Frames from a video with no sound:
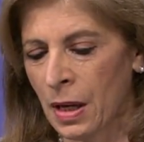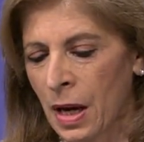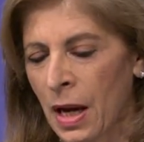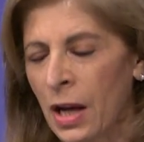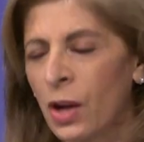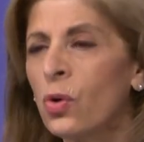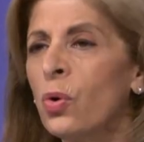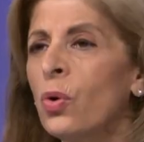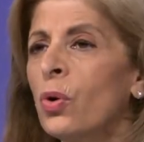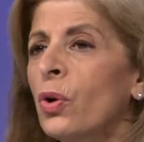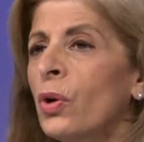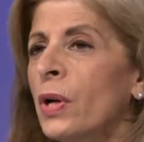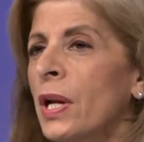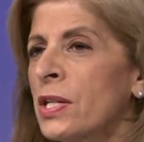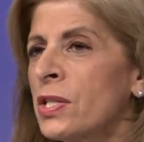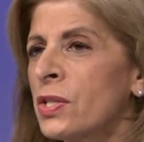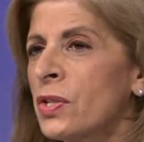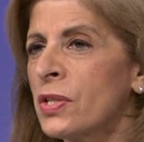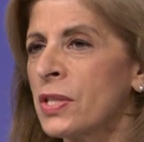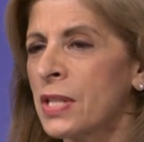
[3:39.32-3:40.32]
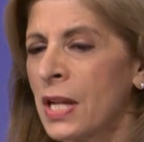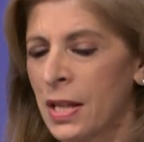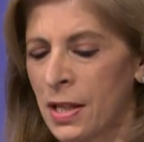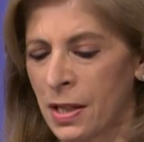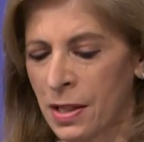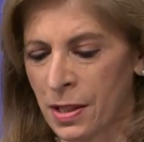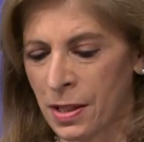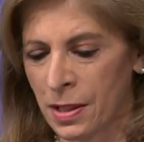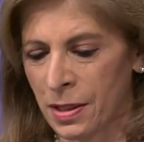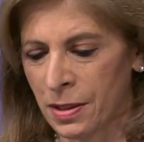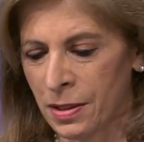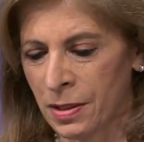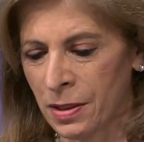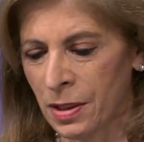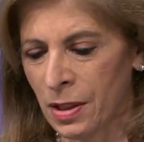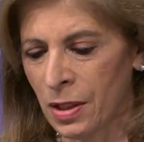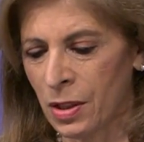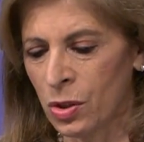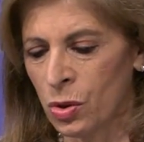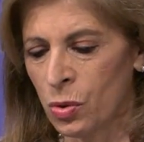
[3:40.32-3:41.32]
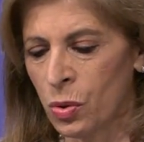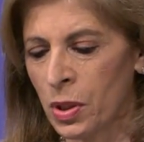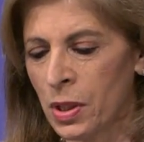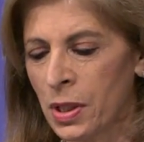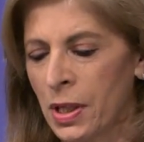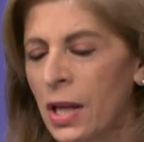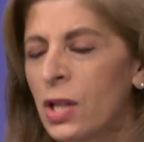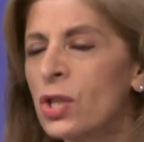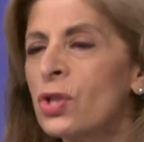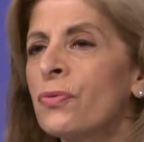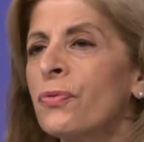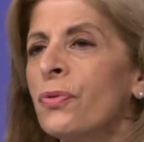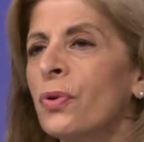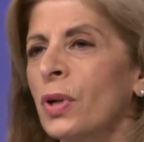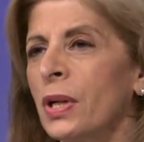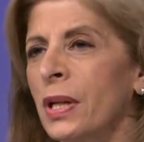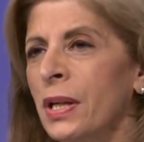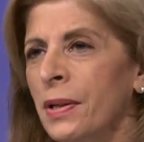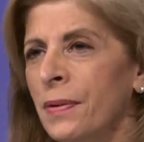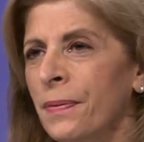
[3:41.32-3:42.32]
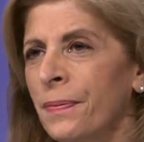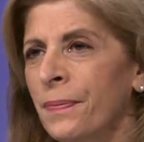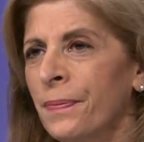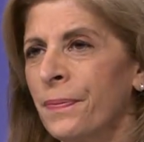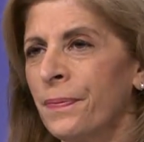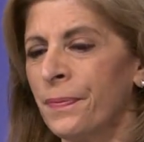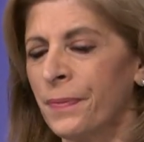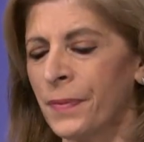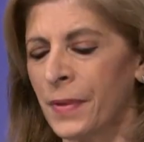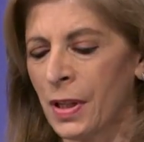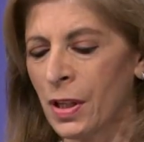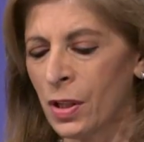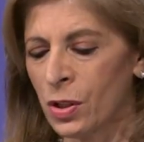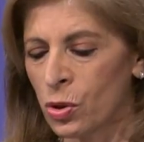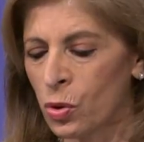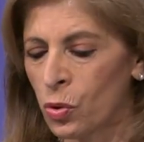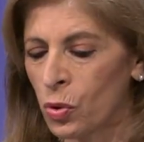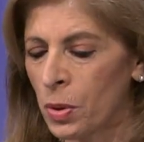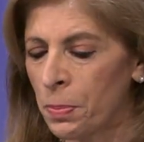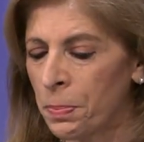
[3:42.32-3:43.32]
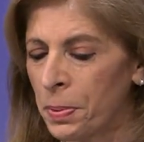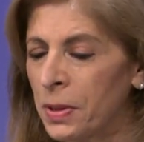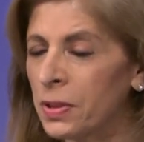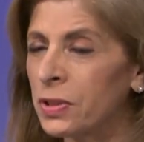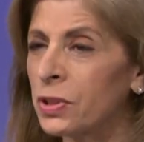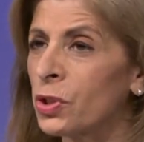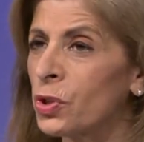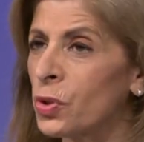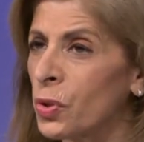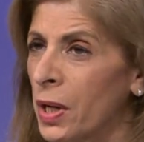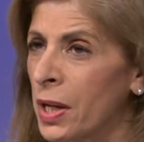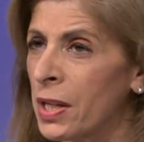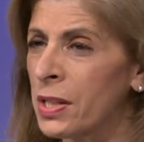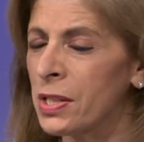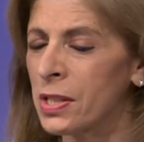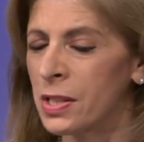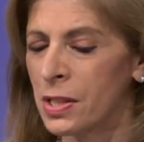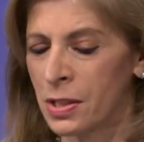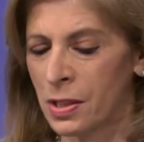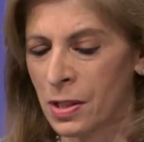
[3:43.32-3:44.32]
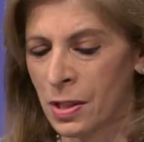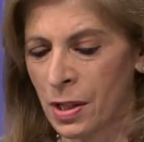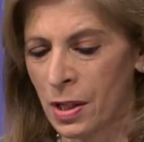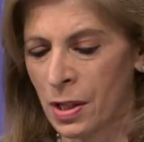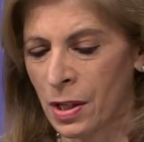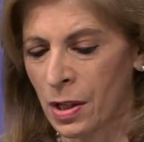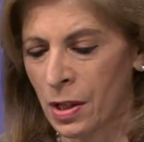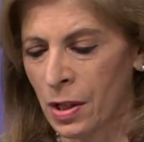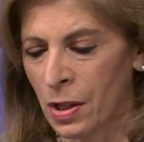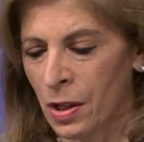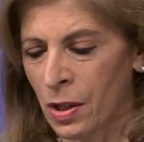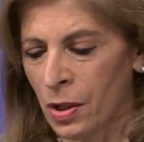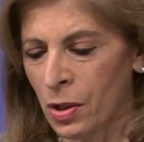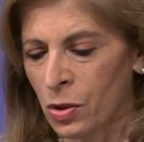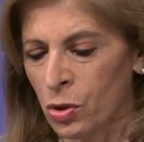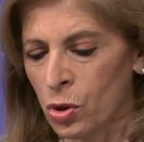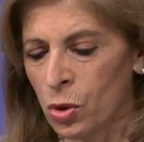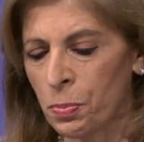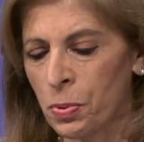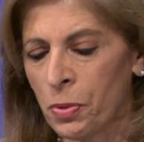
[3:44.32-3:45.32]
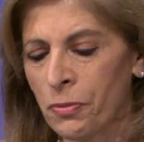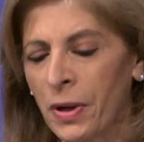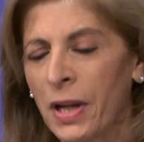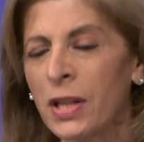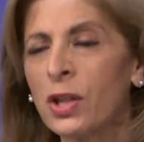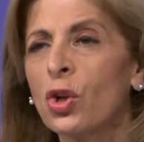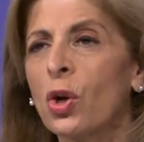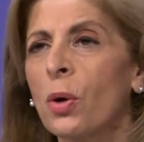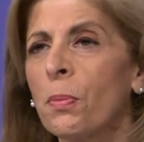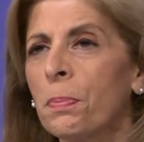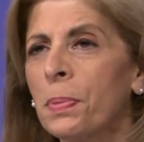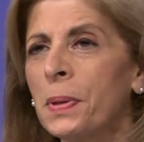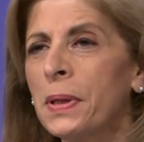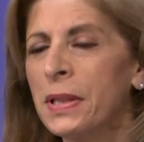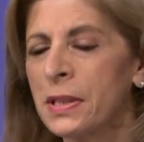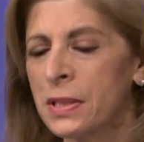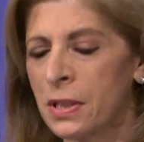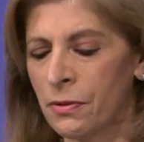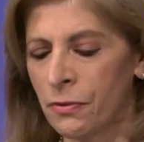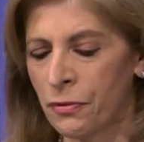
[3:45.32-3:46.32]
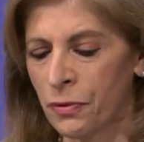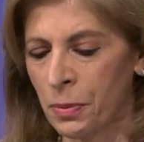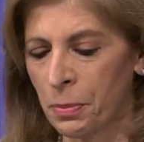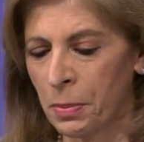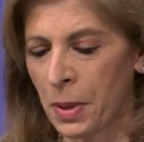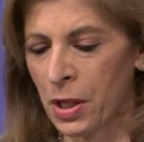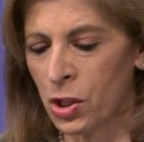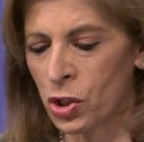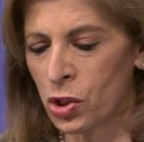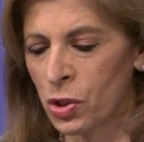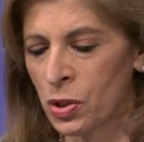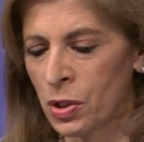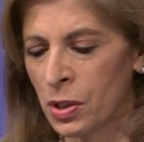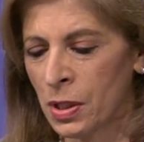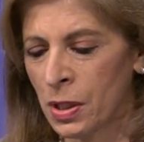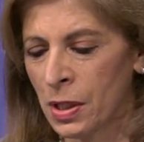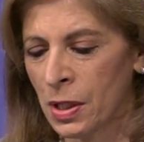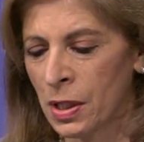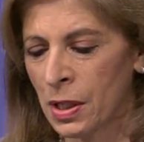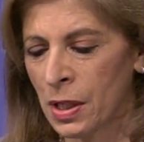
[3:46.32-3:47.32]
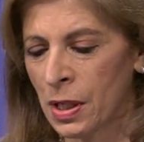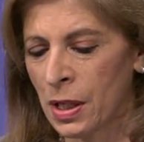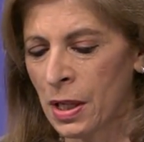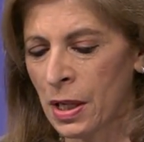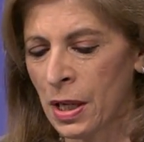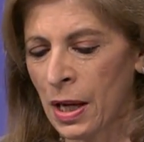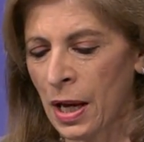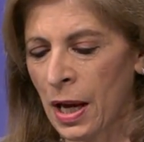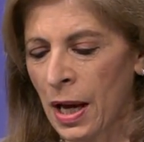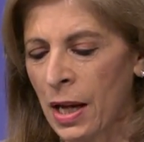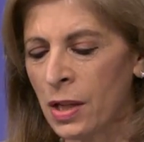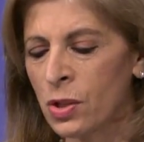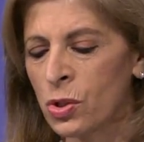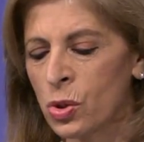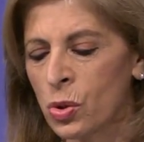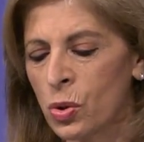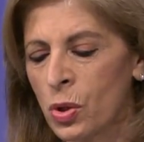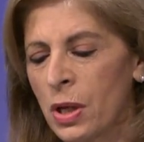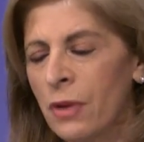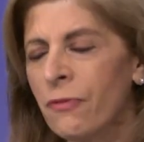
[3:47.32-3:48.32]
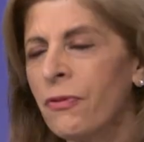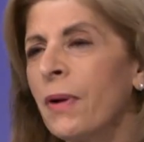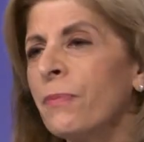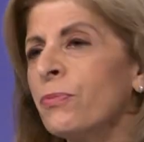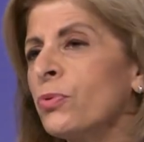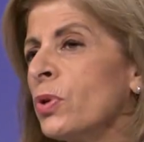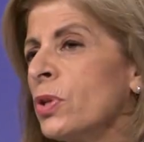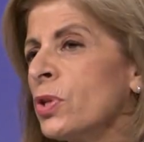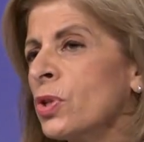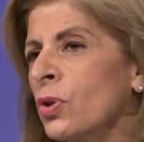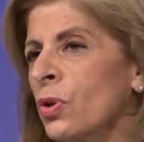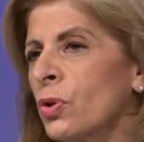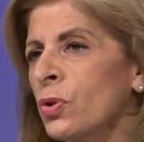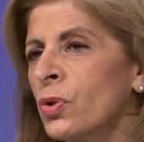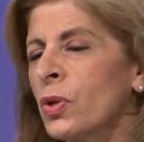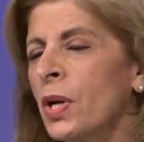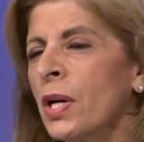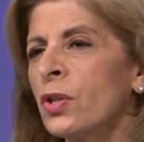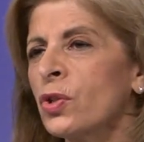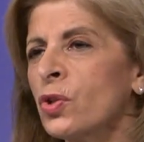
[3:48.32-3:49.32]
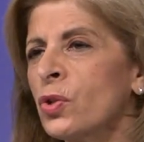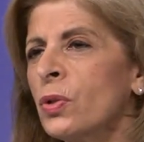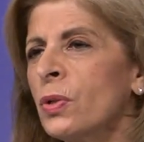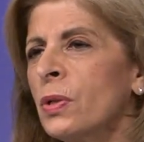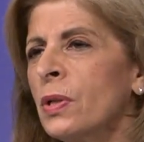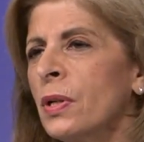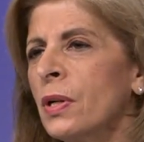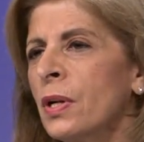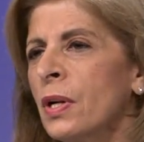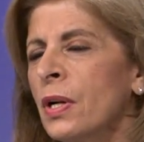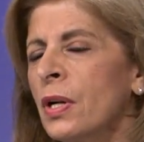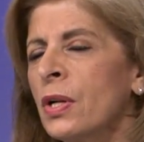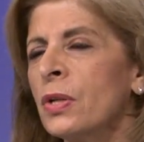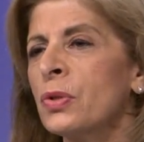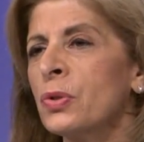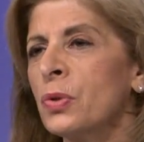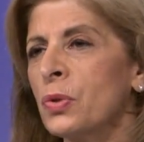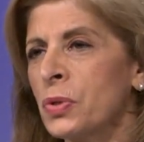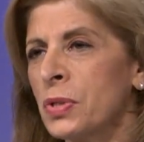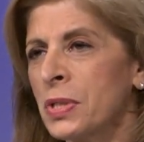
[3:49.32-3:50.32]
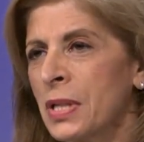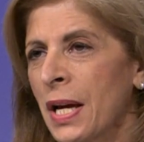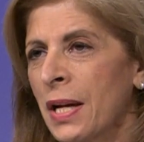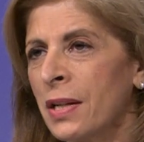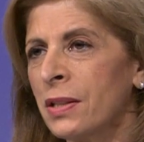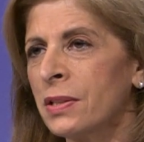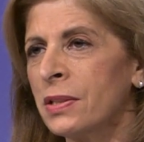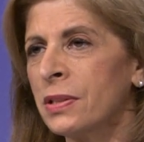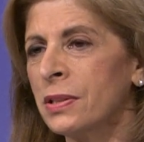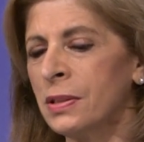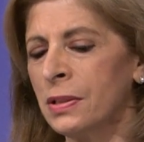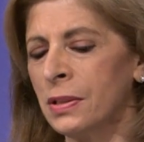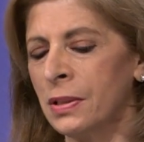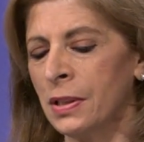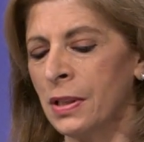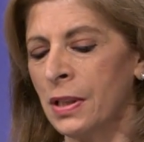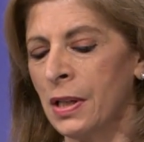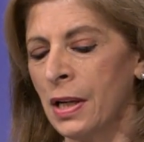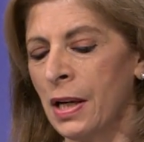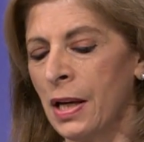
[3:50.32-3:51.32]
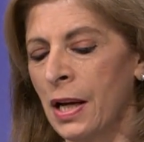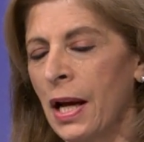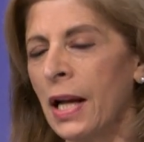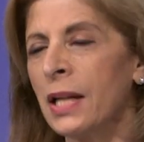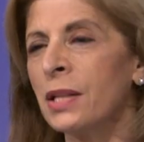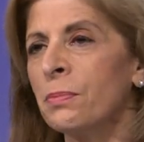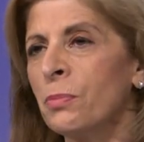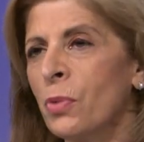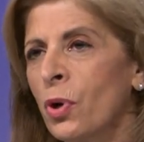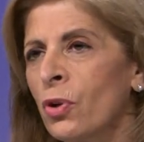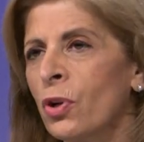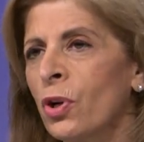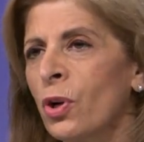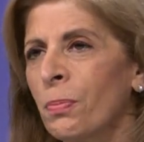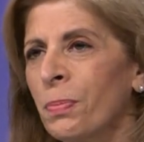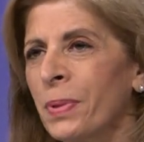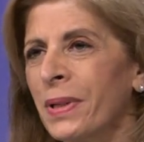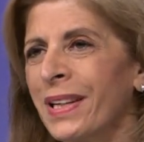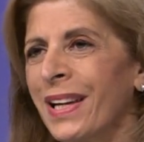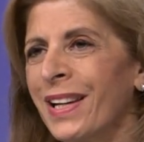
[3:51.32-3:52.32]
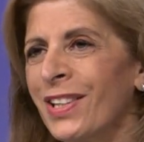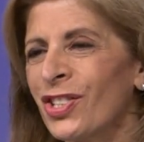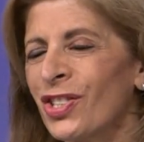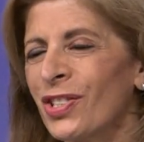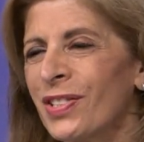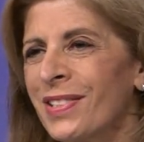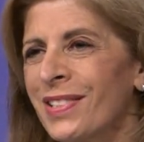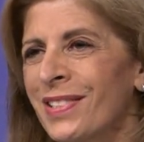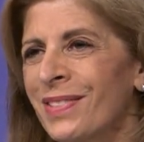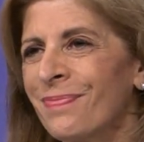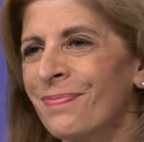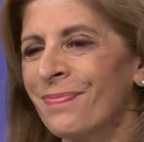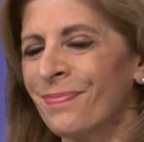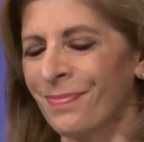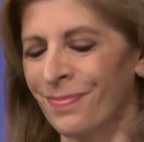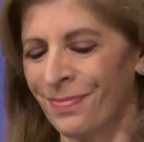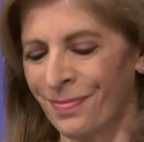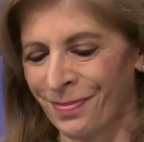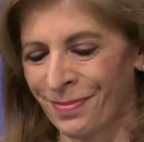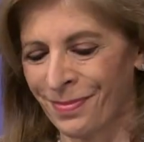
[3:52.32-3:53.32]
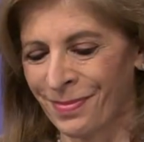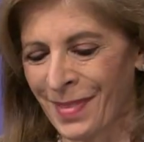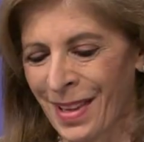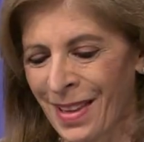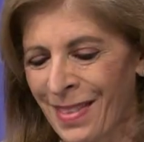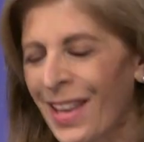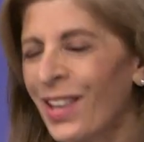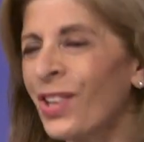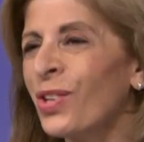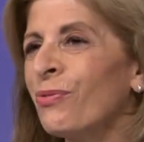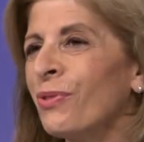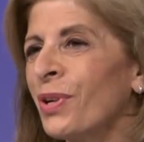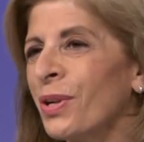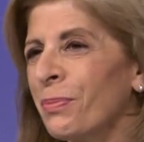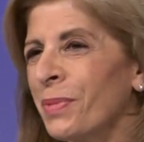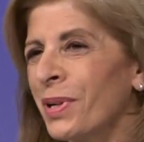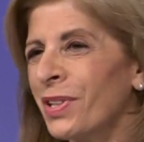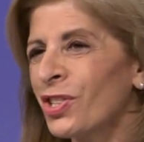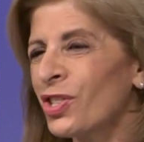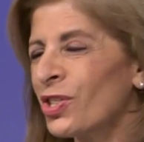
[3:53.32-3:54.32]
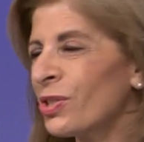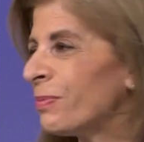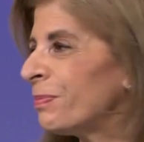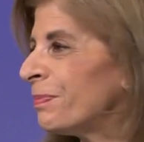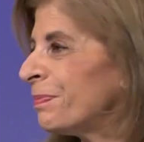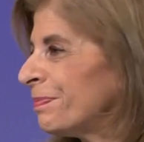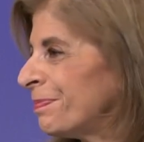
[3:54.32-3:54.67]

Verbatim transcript: I call on AstraZeneca to engage fully, to rebuild trust, to provide complete information, and to live up to its contractual, societal, and moral obligations. Thank you very much.